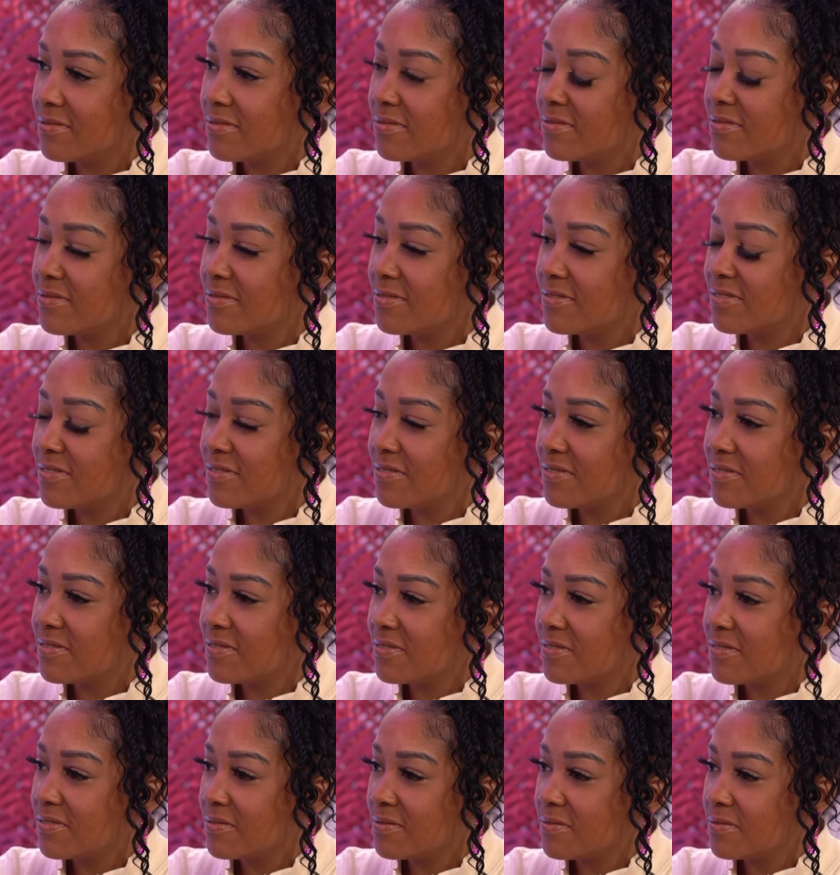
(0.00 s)

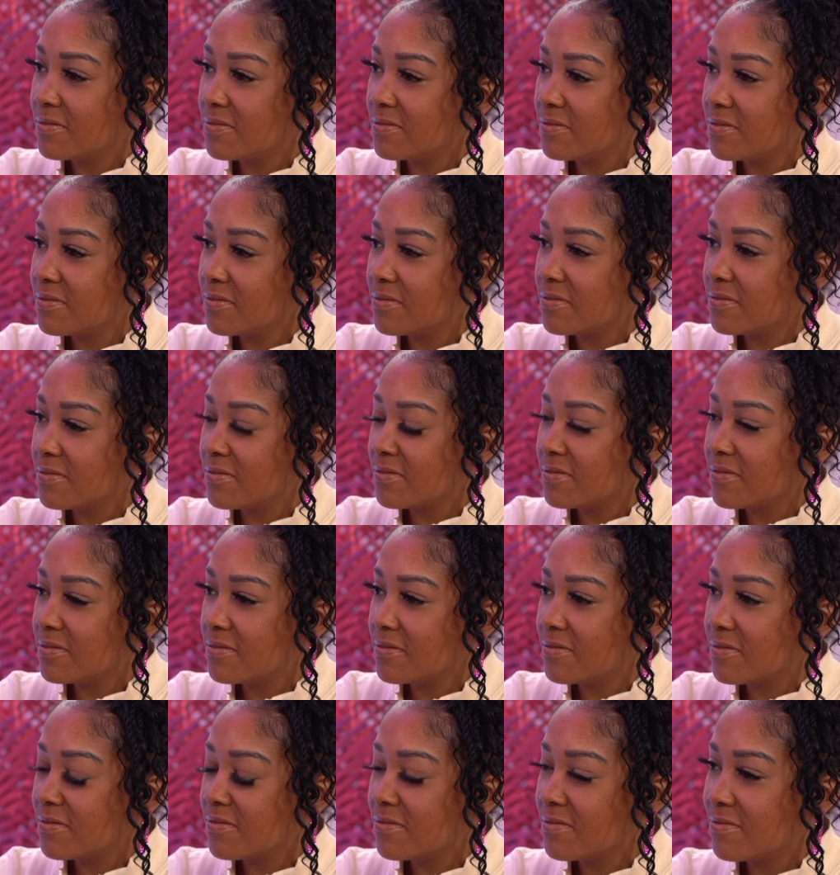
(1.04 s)

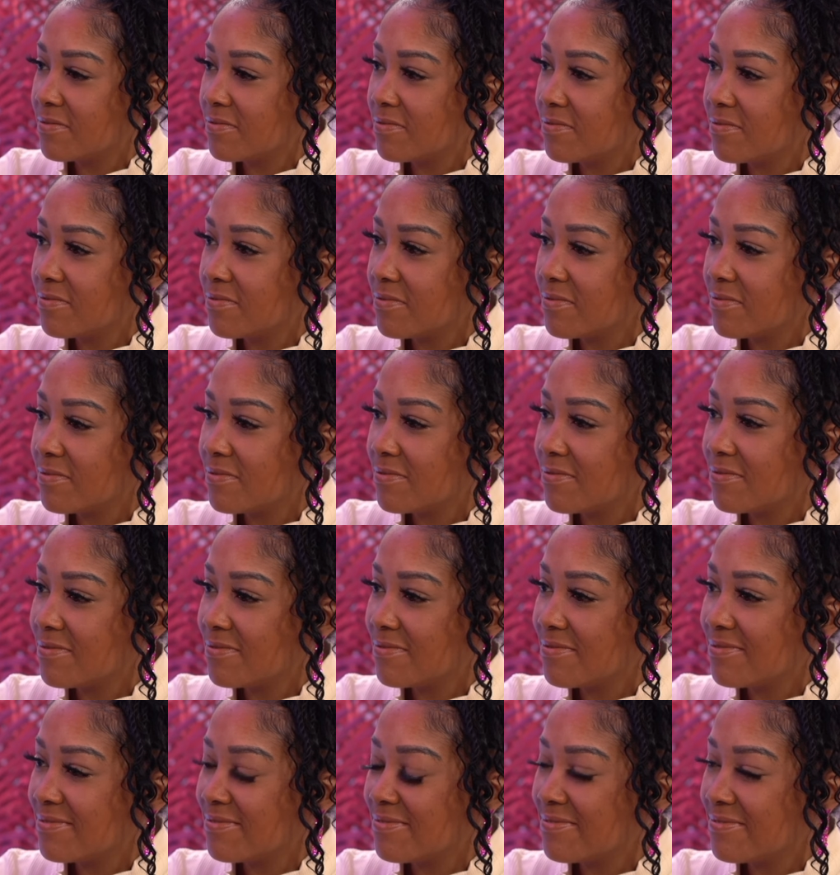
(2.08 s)

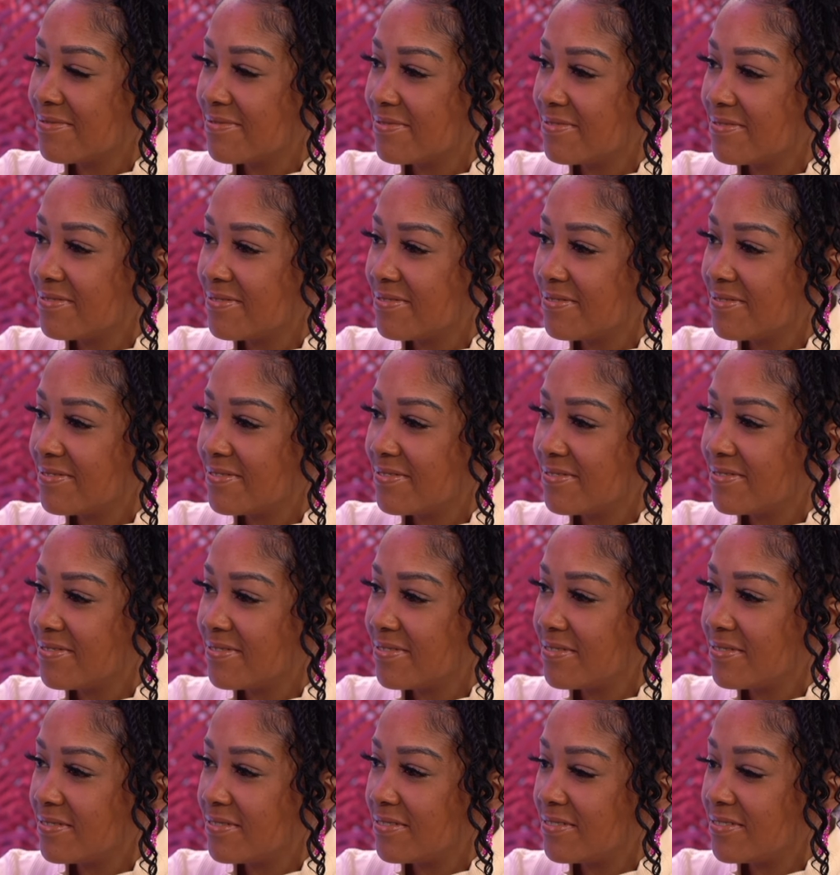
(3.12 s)

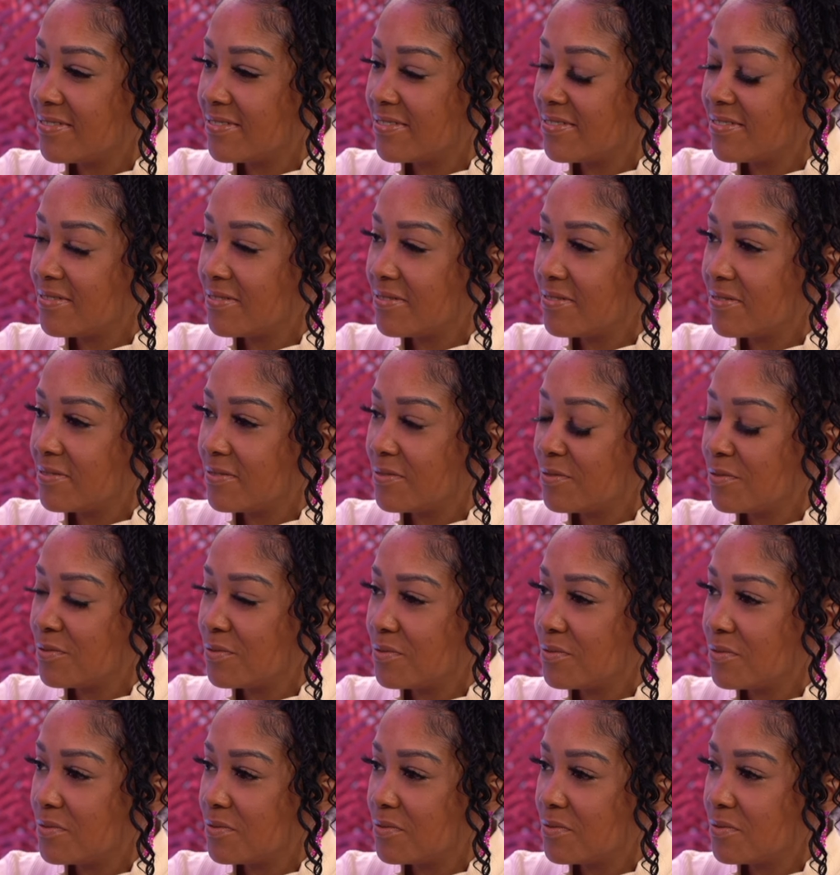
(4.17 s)

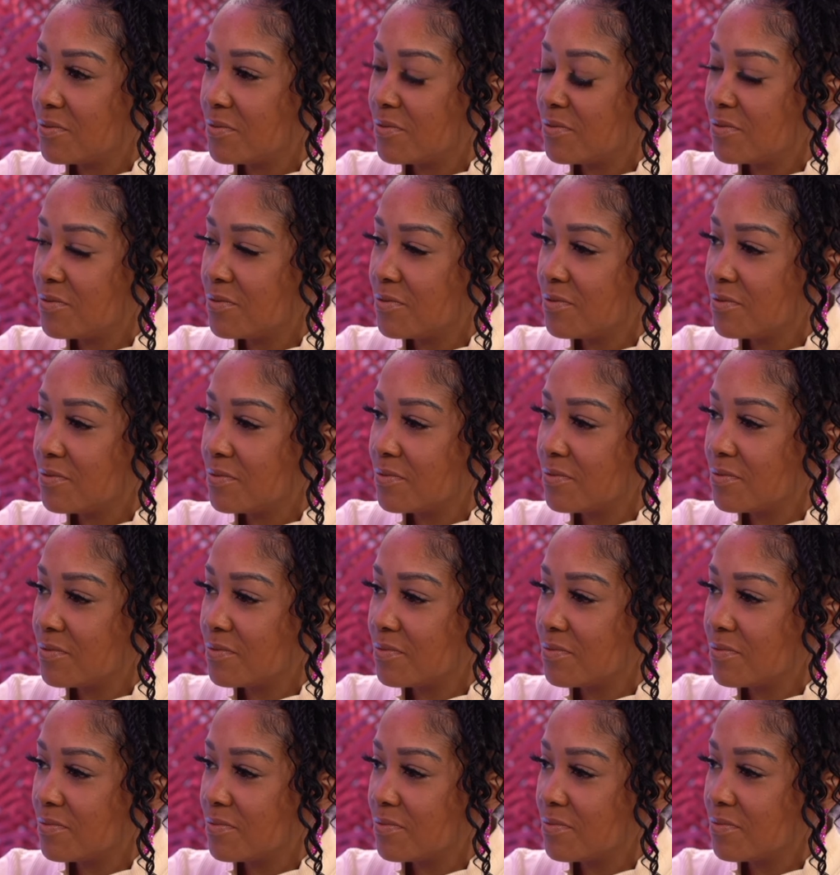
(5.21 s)

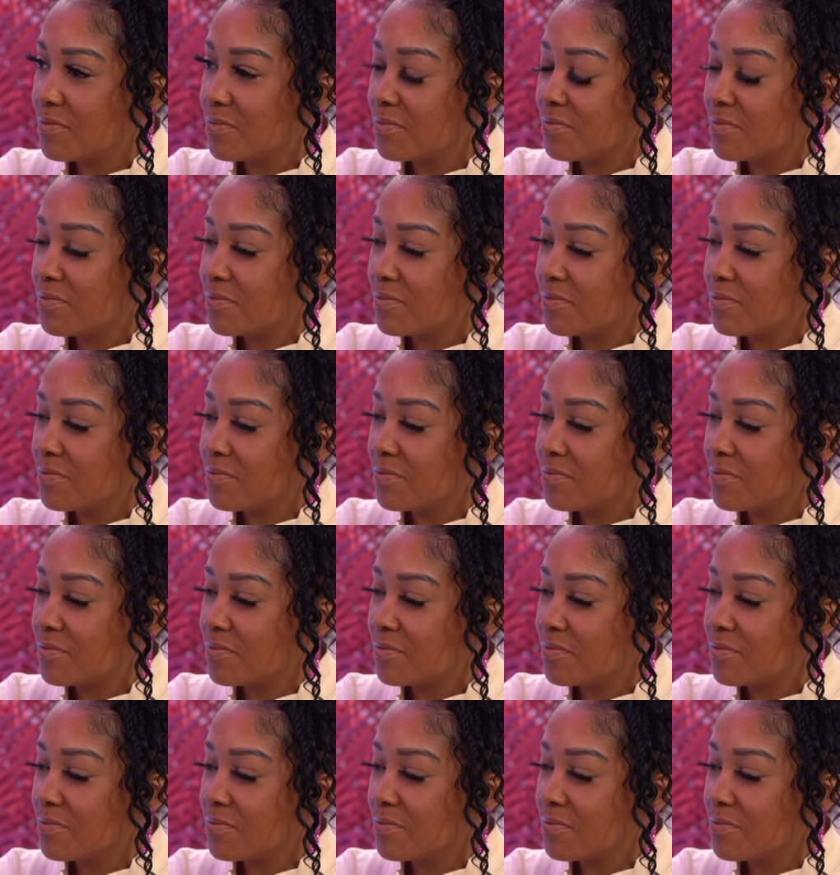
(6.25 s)
(not speaking)